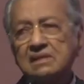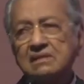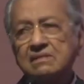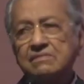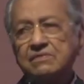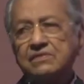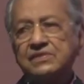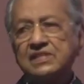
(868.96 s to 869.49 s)

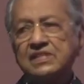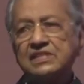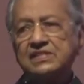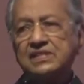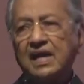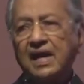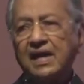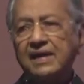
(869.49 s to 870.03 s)
for
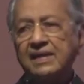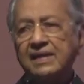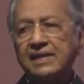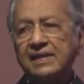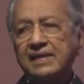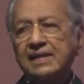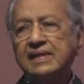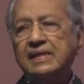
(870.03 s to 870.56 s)
these
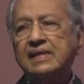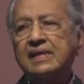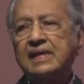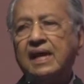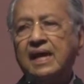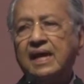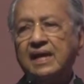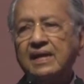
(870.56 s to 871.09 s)

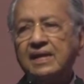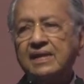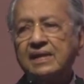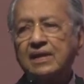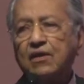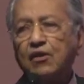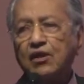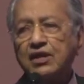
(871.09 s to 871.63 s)
highly
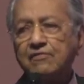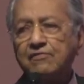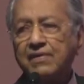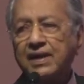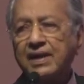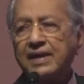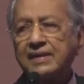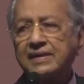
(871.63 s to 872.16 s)

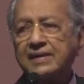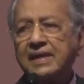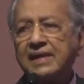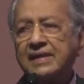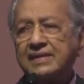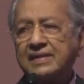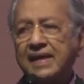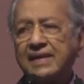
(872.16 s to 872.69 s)
qualified
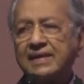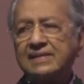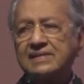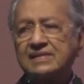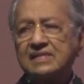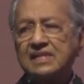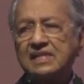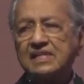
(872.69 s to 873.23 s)

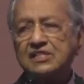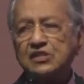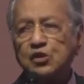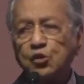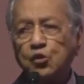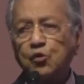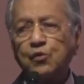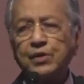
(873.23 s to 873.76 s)
talents is
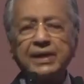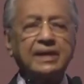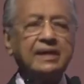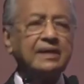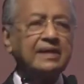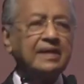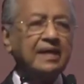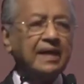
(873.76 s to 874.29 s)
growing
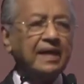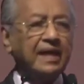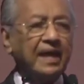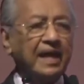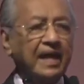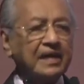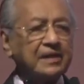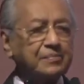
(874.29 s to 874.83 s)

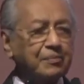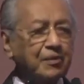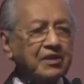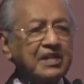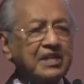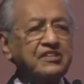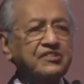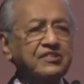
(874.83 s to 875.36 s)

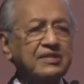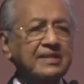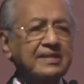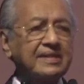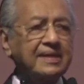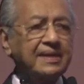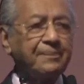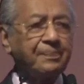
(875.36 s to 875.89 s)

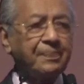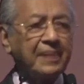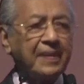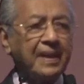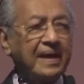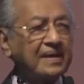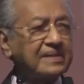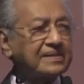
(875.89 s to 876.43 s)
exponentially
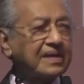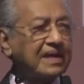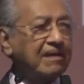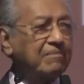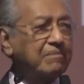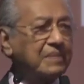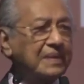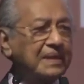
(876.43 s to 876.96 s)
as
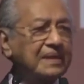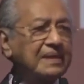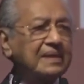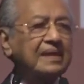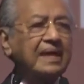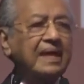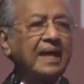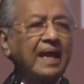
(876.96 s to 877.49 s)
government
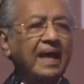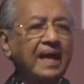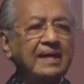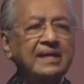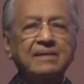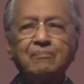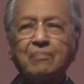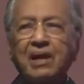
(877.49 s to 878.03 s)

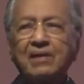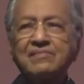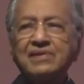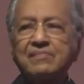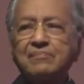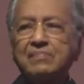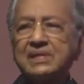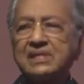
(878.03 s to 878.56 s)
and
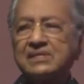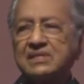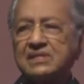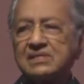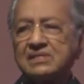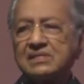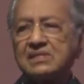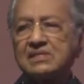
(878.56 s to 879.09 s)
private
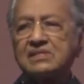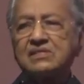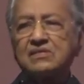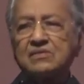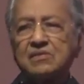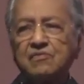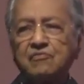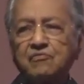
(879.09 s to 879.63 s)
businesses
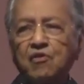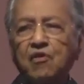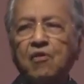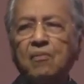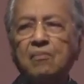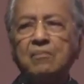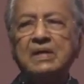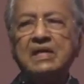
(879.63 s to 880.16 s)

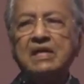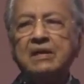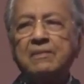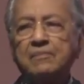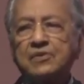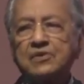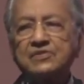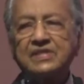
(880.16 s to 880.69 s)
reform
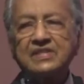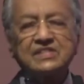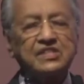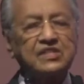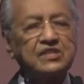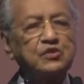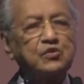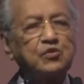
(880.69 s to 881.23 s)

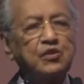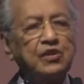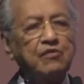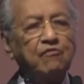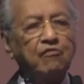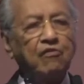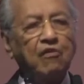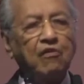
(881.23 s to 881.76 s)
processes to
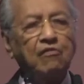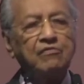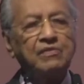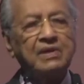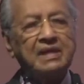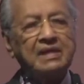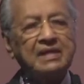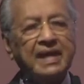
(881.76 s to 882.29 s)
involve
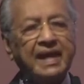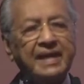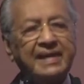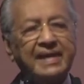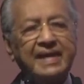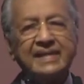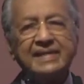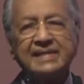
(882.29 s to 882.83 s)

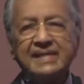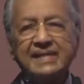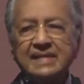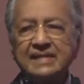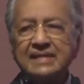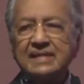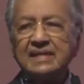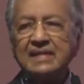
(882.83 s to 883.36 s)

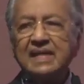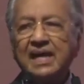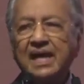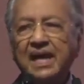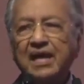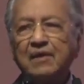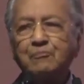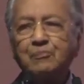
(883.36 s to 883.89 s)
analytical
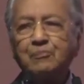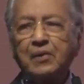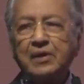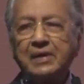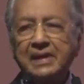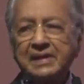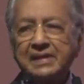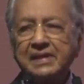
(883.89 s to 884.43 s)
and
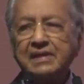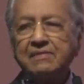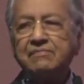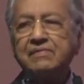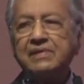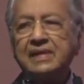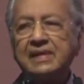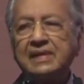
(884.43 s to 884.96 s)
predictive
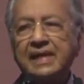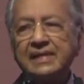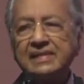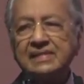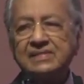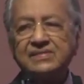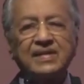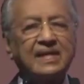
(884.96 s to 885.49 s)

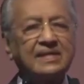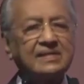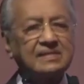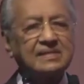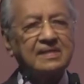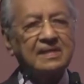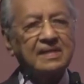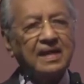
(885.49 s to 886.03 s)
insights.
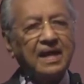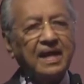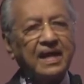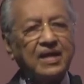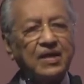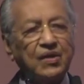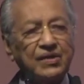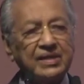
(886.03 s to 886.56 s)

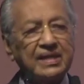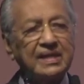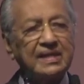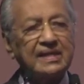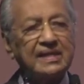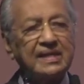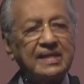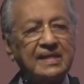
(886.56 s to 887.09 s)

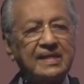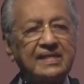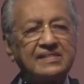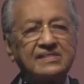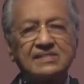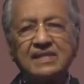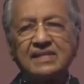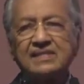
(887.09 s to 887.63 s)
Accordingly, a
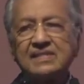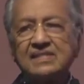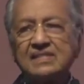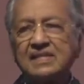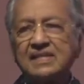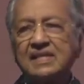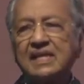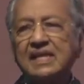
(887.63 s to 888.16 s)

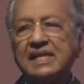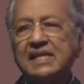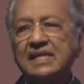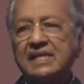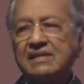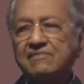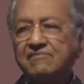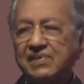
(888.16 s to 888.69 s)
strategic
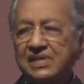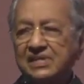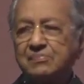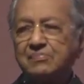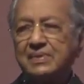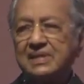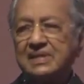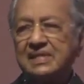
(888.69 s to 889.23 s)

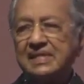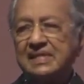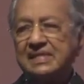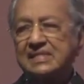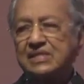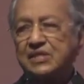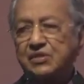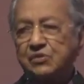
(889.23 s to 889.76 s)
investment is
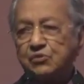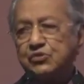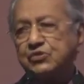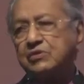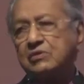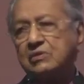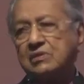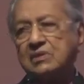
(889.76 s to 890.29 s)

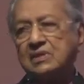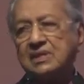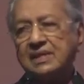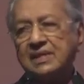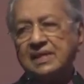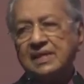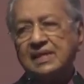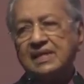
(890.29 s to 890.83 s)
crucial
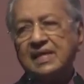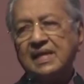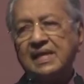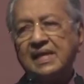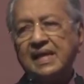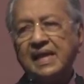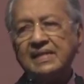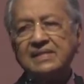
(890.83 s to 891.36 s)
in
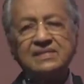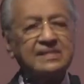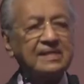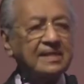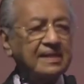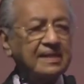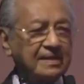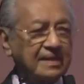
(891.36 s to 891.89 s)

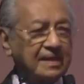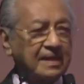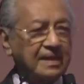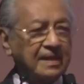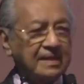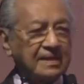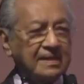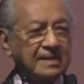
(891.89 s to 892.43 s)
enhancing
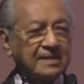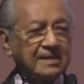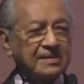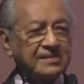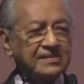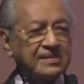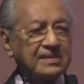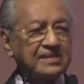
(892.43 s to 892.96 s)
the
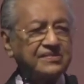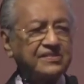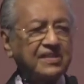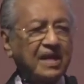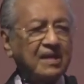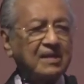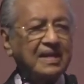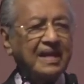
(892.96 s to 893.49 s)
research
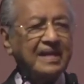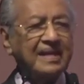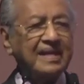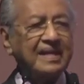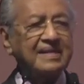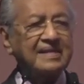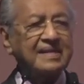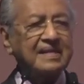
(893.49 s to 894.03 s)
and
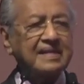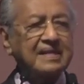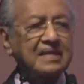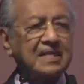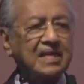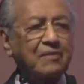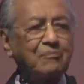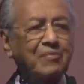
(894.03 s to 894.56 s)
analytical
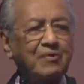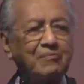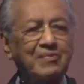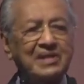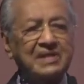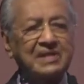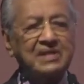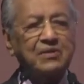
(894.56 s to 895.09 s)

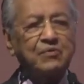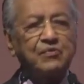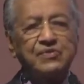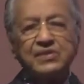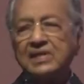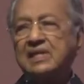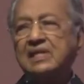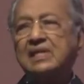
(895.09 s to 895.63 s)
capability
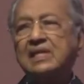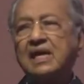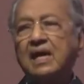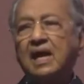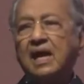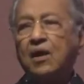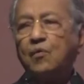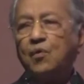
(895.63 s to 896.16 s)
within
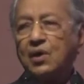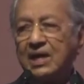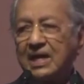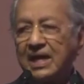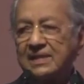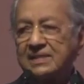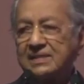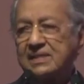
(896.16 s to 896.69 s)
our
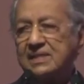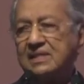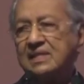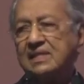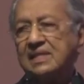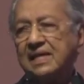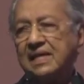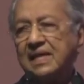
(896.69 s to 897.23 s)
country,
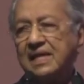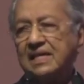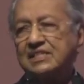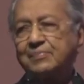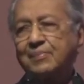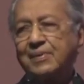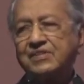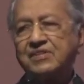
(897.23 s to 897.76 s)

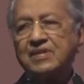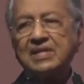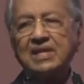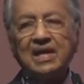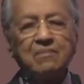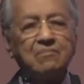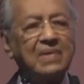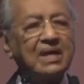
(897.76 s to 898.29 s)
especially
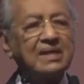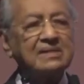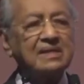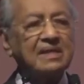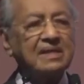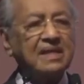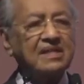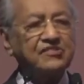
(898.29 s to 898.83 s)
among the
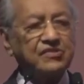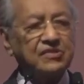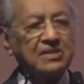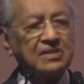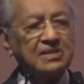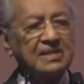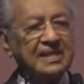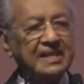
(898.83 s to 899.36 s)

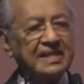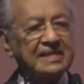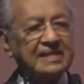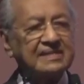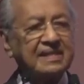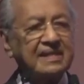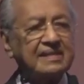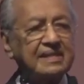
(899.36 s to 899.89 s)
national
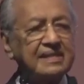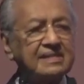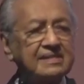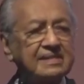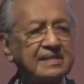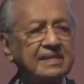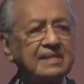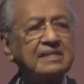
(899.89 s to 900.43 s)

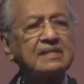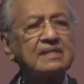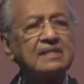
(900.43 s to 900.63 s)
statistical